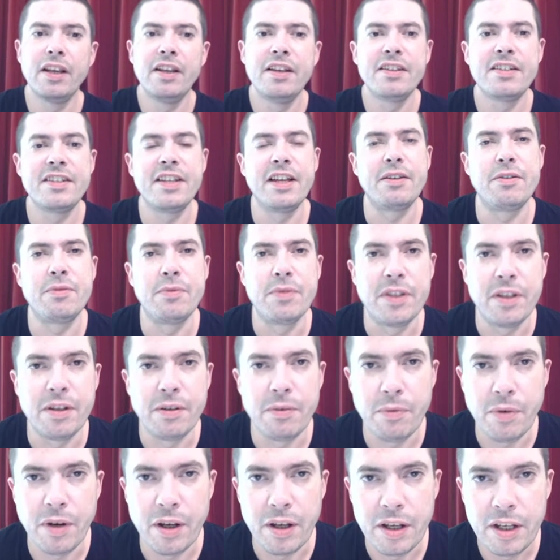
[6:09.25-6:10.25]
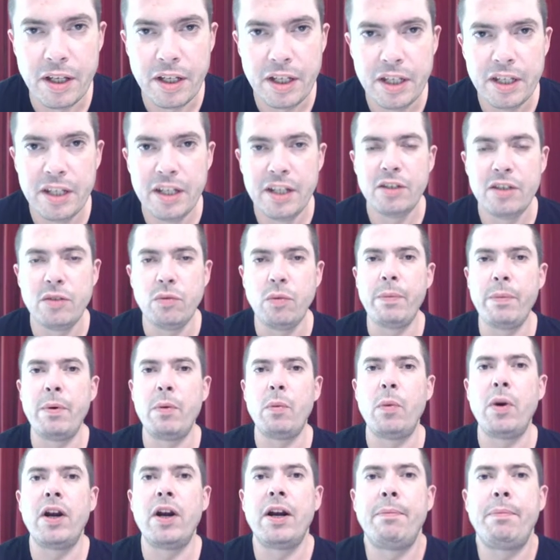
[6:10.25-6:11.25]
Except with it, what?
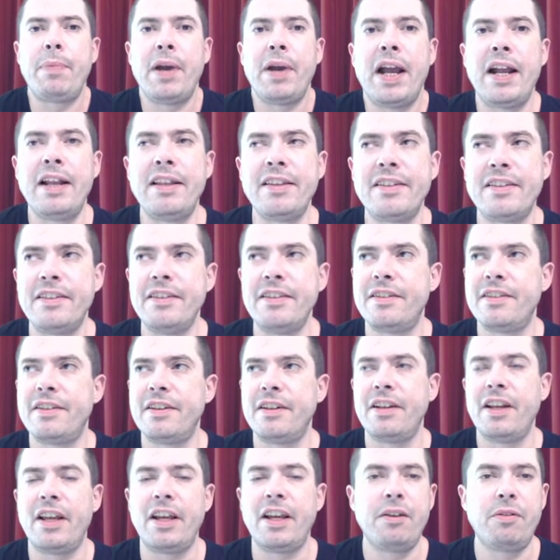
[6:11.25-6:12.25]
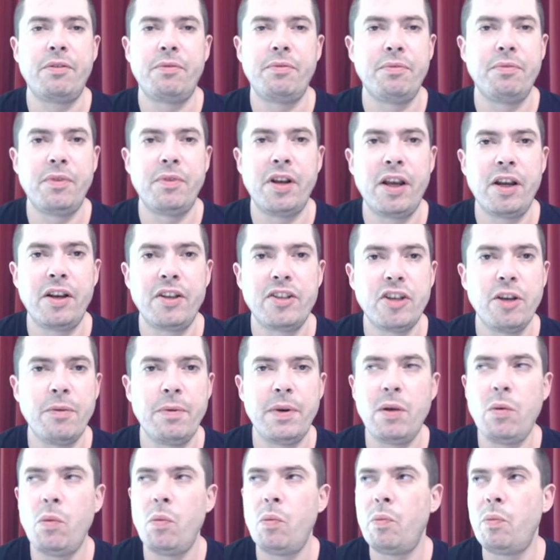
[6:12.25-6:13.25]
Women wearing pants is like so
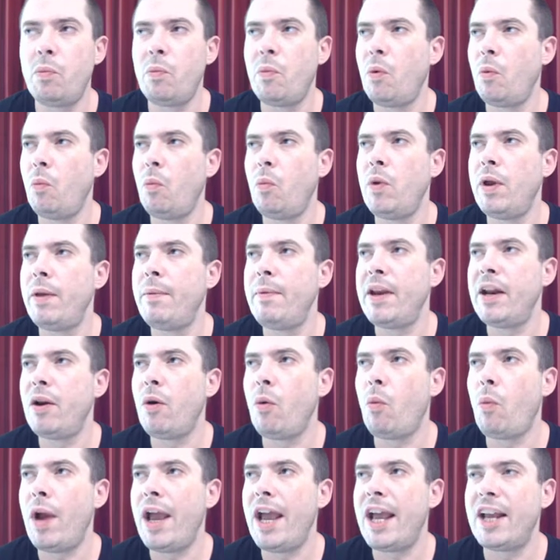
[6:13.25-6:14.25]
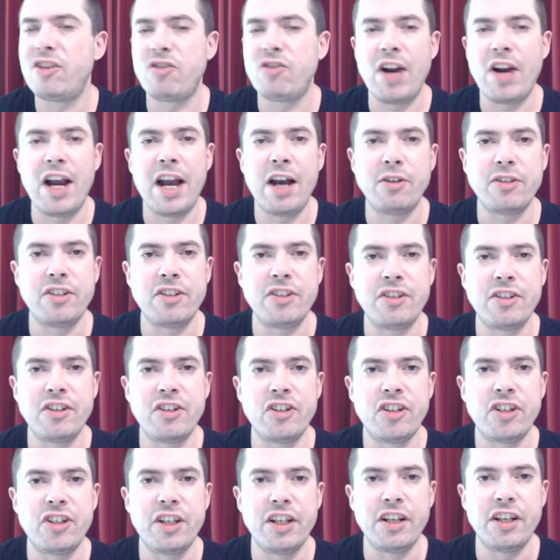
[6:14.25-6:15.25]
many women wear trousers and
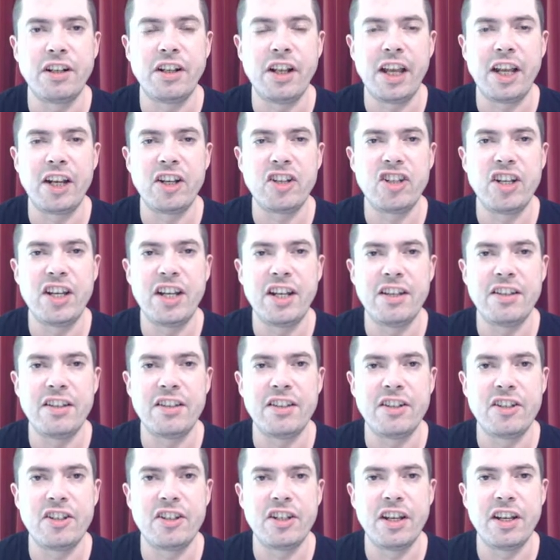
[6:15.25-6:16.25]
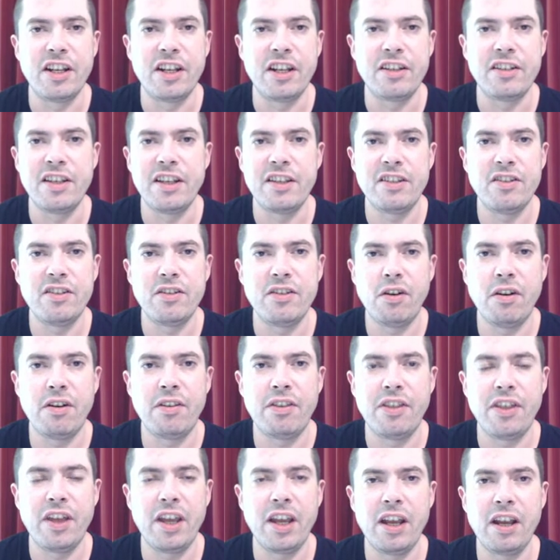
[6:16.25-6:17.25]
shit, like jeans and shit. It's not a
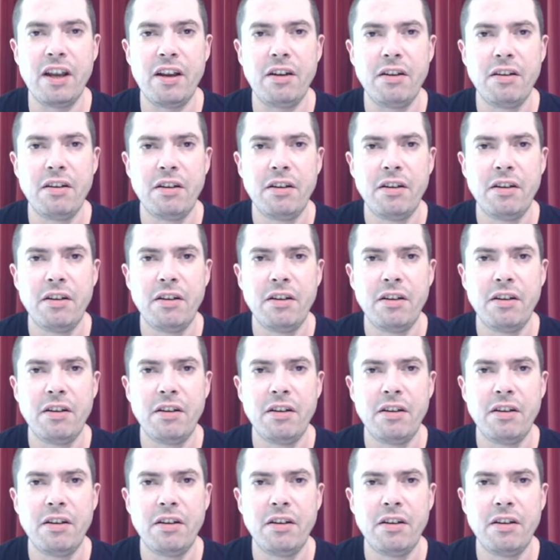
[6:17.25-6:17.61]
thing...